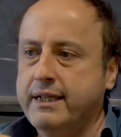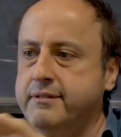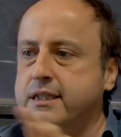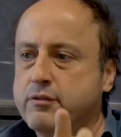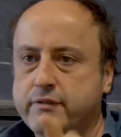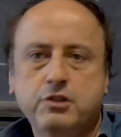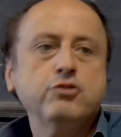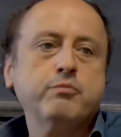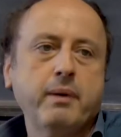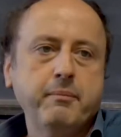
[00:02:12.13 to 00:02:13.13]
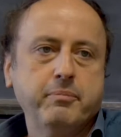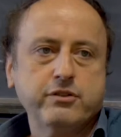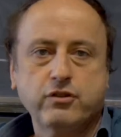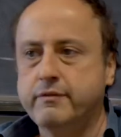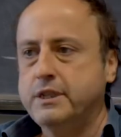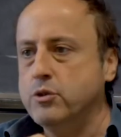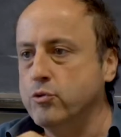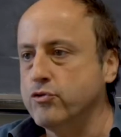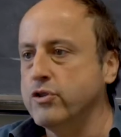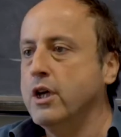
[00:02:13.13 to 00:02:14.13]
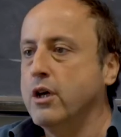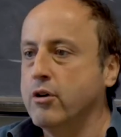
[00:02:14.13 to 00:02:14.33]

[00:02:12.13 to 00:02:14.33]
I read on the newspapers, on the news,